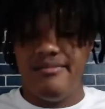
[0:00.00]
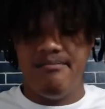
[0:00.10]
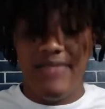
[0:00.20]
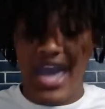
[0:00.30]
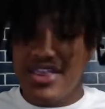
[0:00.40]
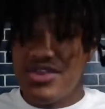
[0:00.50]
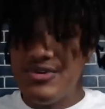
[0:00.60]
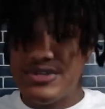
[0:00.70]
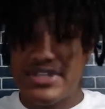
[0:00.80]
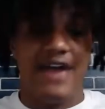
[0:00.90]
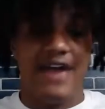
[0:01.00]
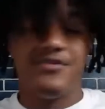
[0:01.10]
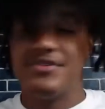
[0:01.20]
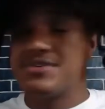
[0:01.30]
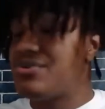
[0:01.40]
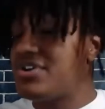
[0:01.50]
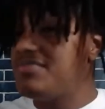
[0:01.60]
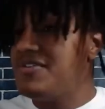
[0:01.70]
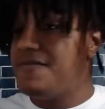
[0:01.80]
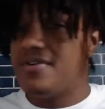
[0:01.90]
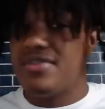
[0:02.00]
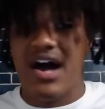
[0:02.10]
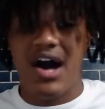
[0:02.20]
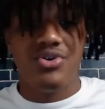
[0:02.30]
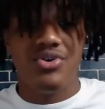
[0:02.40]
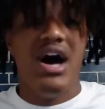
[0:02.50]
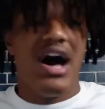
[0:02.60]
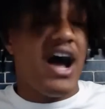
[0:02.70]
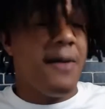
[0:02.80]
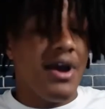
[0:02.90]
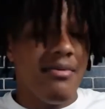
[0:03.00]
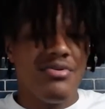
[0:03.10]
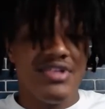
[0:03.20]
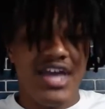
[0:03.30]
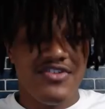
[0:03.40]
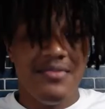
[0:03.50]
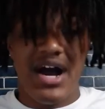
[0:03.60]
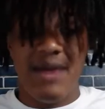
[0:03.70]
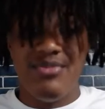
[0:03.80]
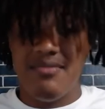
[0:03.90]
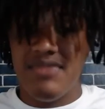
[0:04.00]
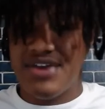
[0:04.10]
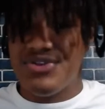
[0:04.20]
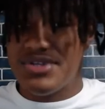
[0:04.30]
Matthew Stafford is going to be phenomenal. I'm probably going to have to buy me a Matthew